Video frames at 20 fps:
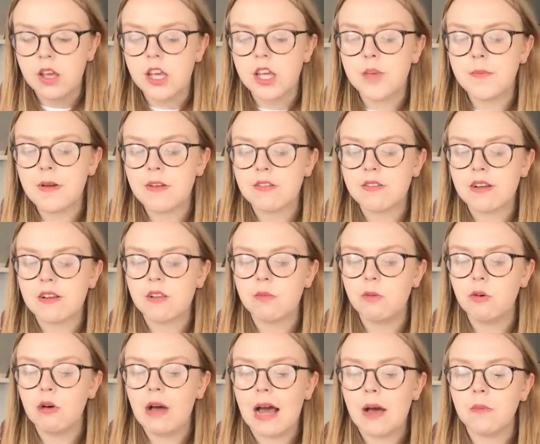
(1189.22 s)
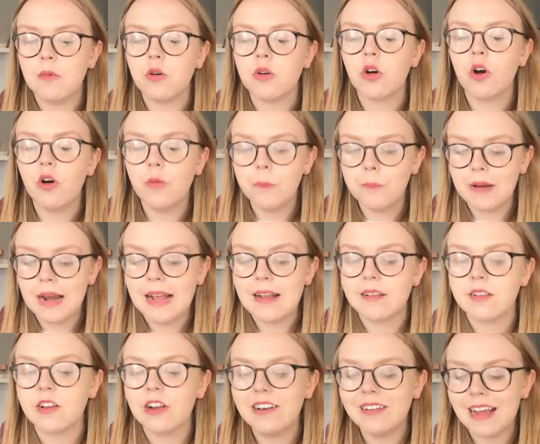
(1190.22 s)
You must explore how more
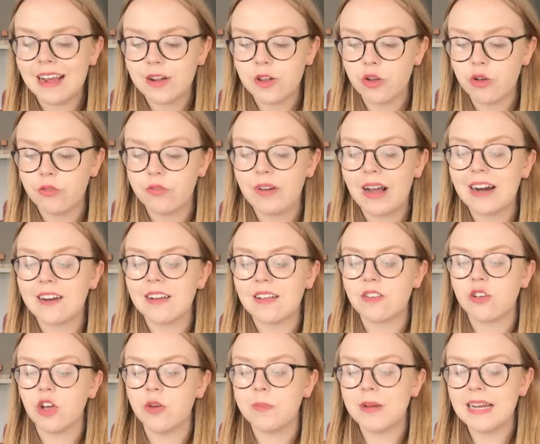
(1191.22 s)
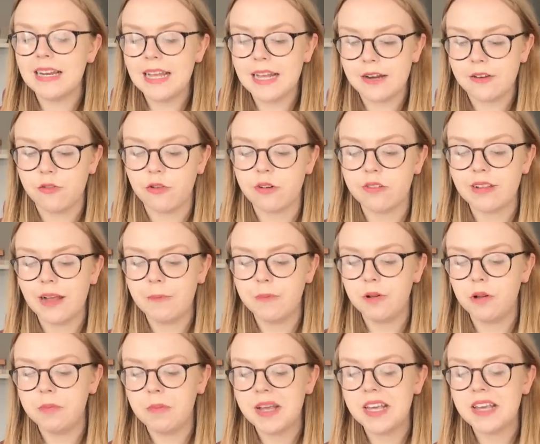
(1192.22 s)
complex contextual factors could be linked, for
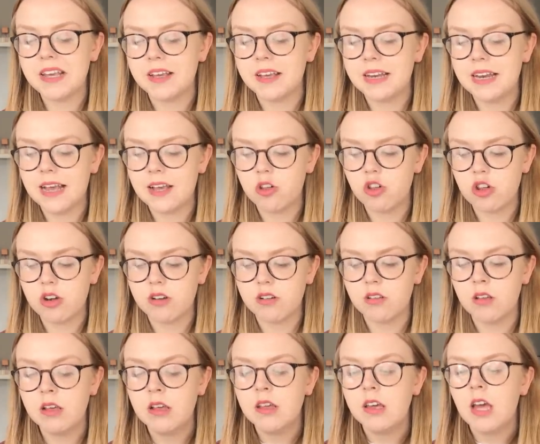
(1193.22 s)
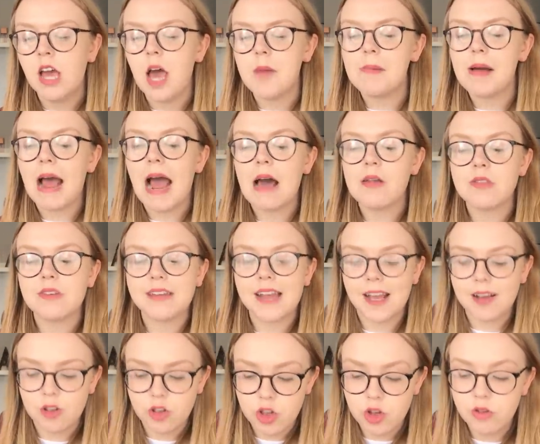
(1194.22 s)
example, making connections about how the
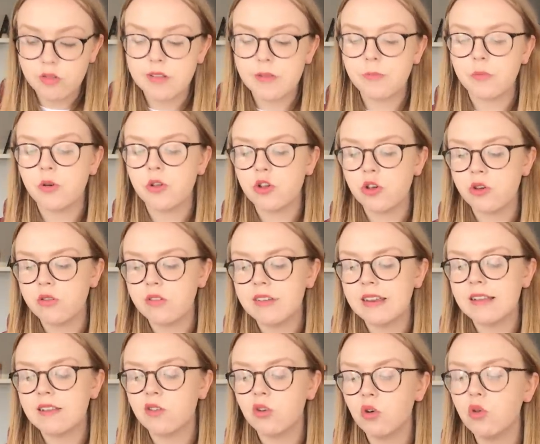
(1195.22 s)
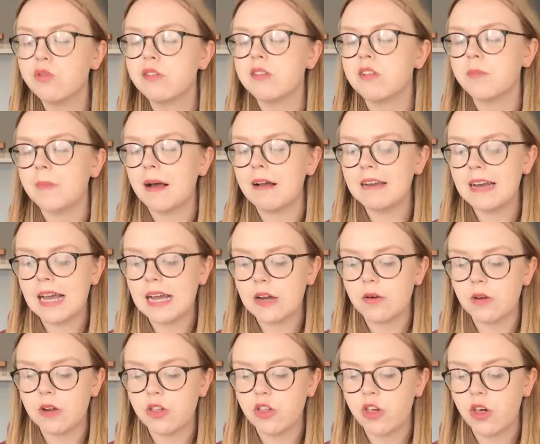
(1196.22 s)
texts use and produce discourses about
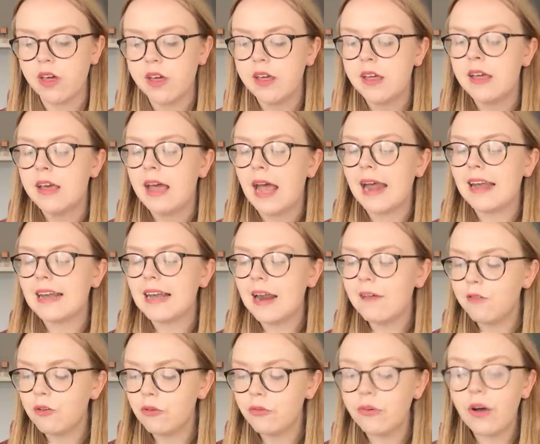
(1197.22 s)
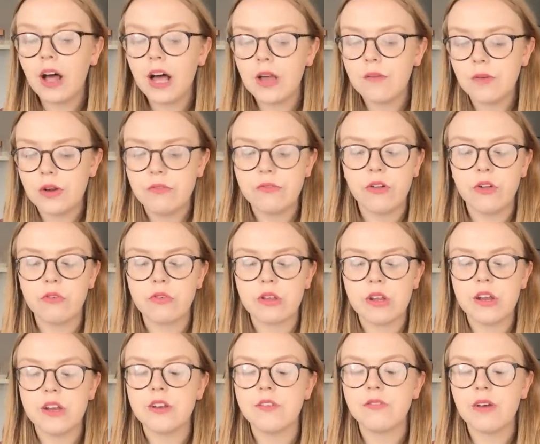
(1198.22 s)
language. And level 5 involves
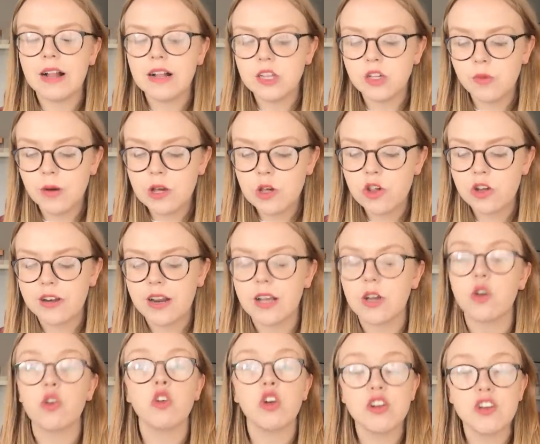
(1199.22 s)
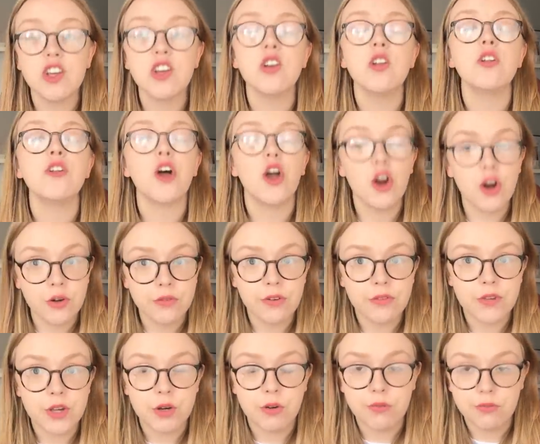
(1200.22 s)
an evaluation and critical
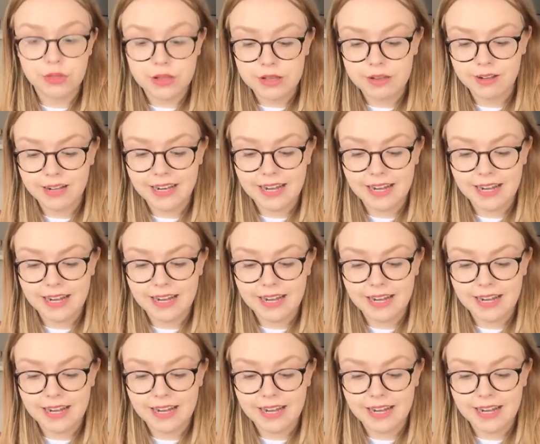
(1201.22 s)
overview of these